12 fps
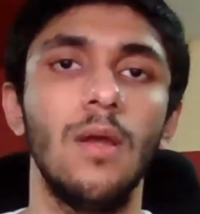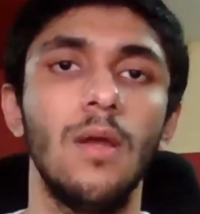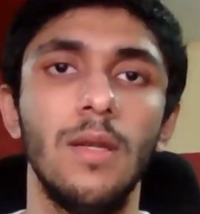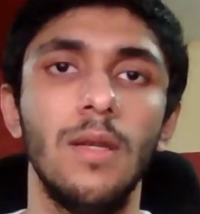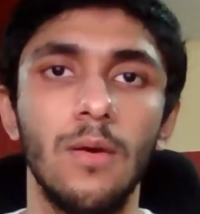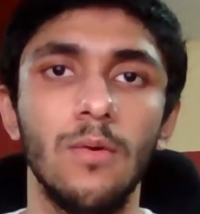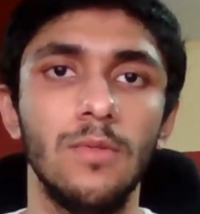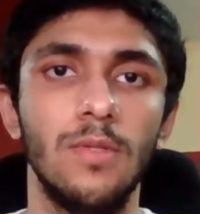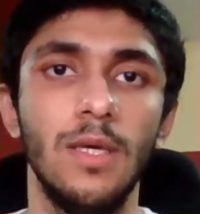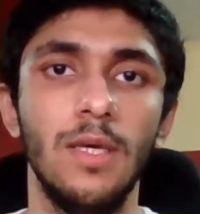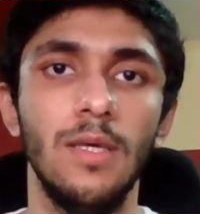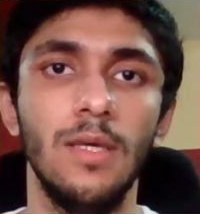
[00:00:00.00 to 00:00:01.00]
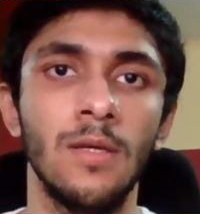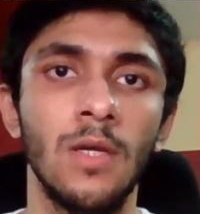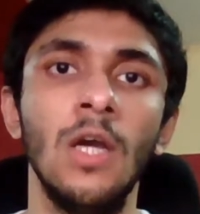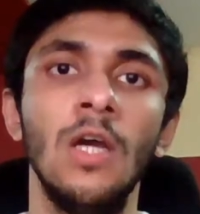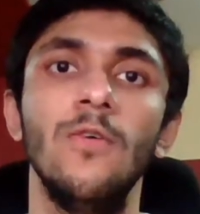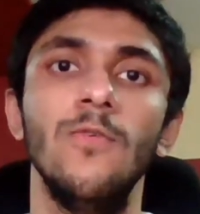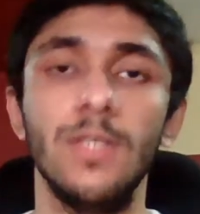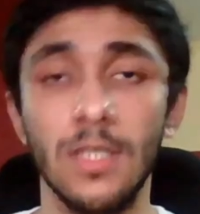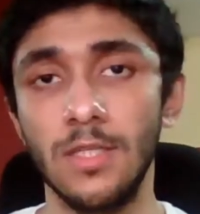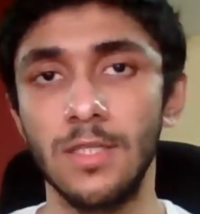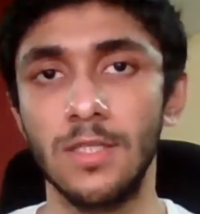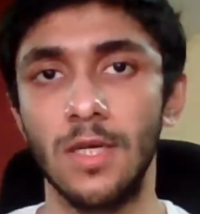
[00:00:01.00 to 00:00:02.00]
Now, the
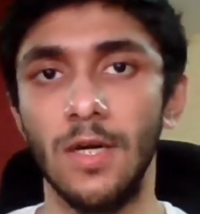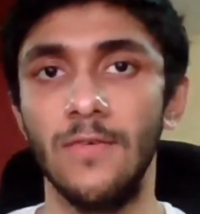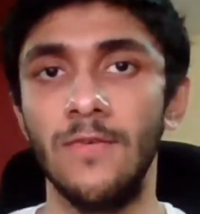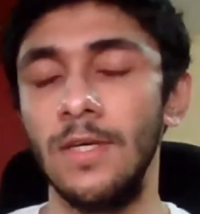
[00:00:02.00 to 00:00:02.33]
resistance curve,